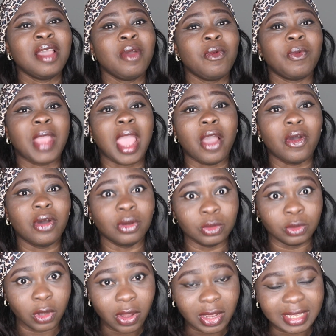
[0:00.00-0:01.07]
we are all on
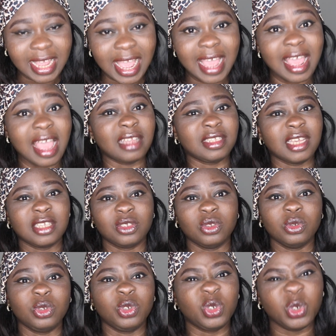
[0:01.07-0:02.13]
lockdown and there's no
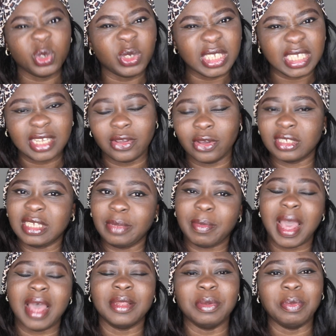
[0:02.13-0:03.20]
juicy gossip
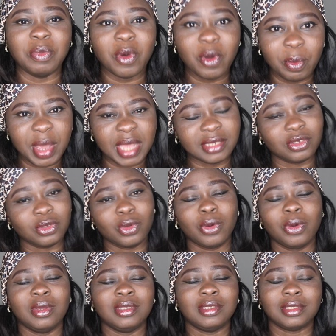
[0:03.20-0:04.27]
at the moment, so
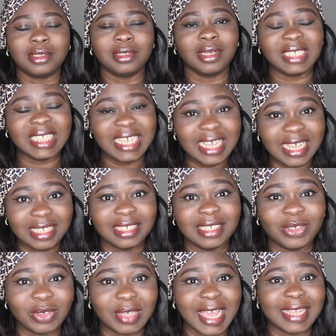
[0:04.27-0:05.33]
it's not easy
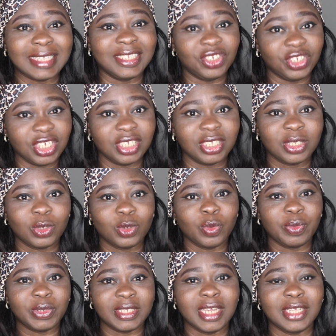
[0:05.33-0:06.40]
to get gist to
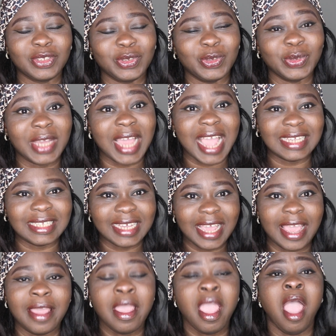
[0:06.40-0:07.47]
present to you guys
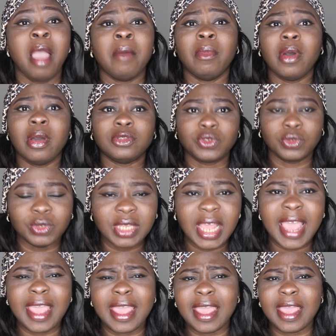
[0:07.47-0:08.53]
here. But
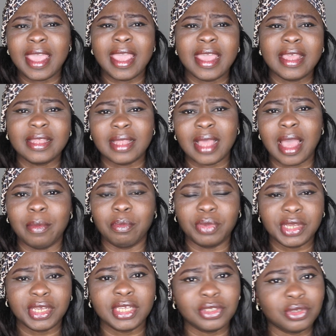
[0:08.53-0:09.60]
today I'm
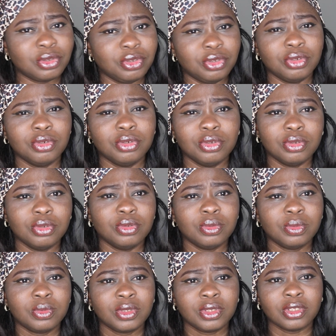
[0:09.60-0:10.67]
bringing to you
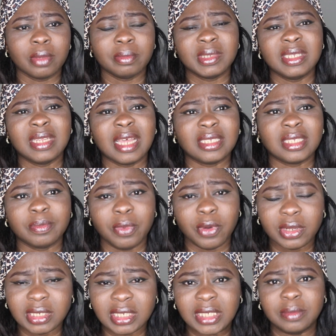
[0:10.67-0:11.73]
something that
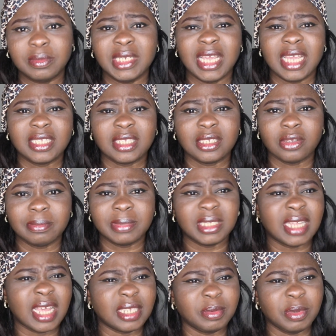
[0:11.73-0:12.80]
bothers me. It's something
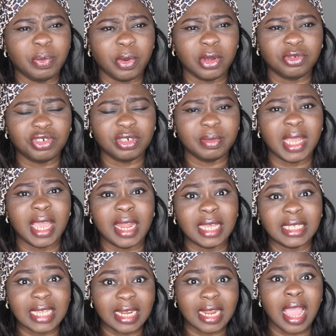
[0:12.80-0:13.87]
that's been bothering me, and I
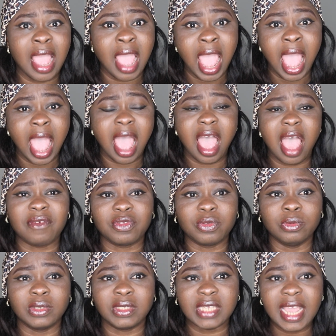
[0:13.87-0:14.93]
said I have to
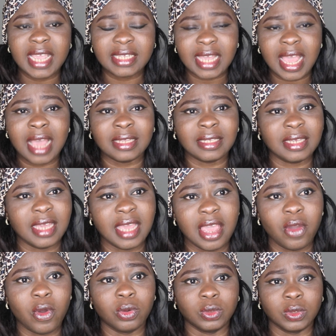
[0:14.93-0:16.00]
say it out here
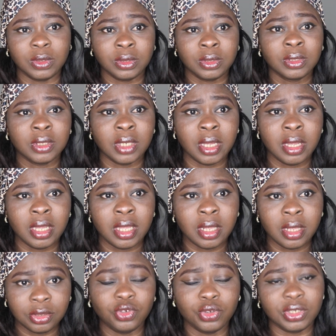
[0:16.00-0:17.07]
on
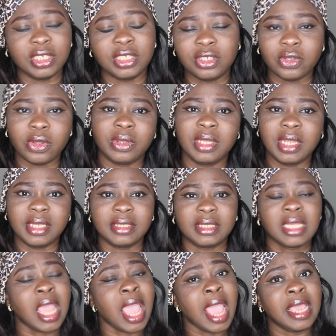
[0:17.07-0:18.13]
Juicy Sundays.
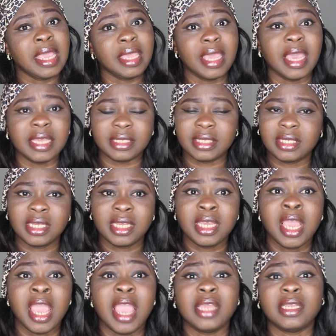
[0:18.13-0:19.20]
Yes,
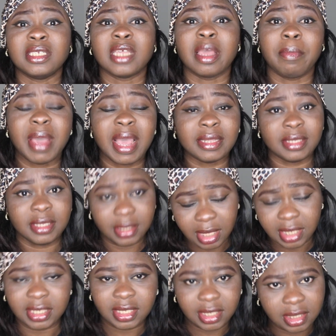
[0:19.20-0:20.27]
it is about
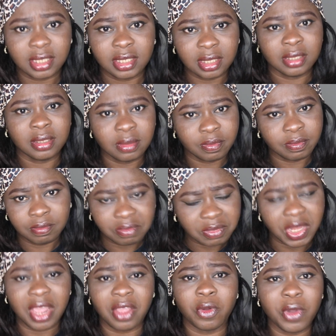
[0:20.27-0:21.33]
this
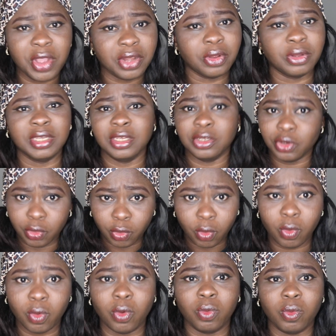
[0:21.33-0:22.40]
thing going on in the
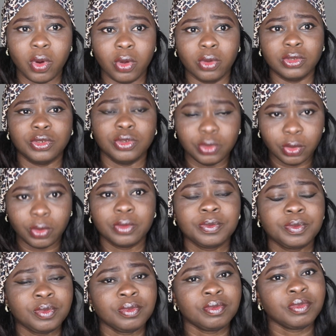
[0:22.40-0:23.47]
whole world, you know,
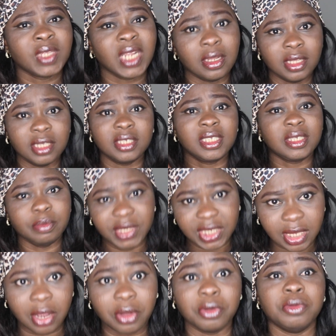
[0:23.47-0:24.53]
this
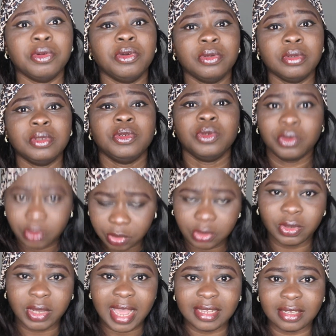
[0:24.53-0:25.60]
Mr. Koro. You
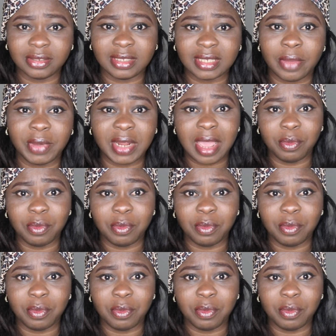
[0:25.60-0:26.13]
guys understand what I